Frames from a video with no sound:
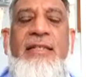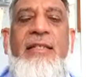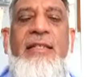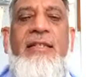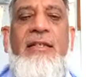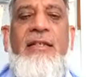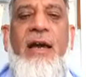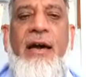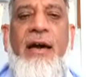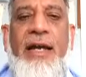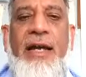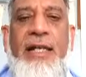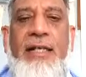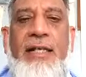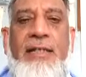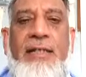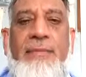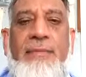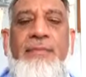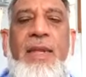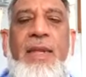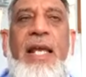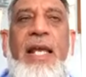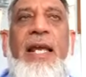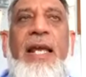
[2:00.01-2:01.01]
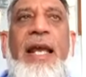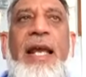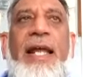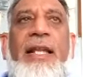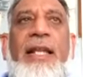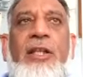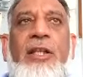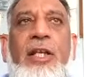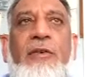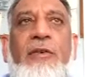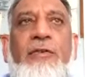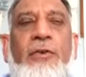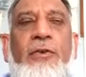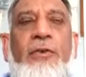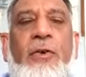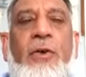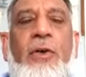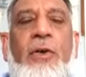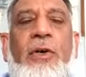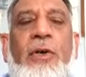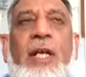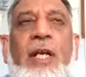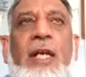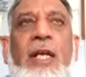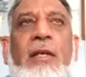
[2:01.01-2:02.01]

tight, and therefore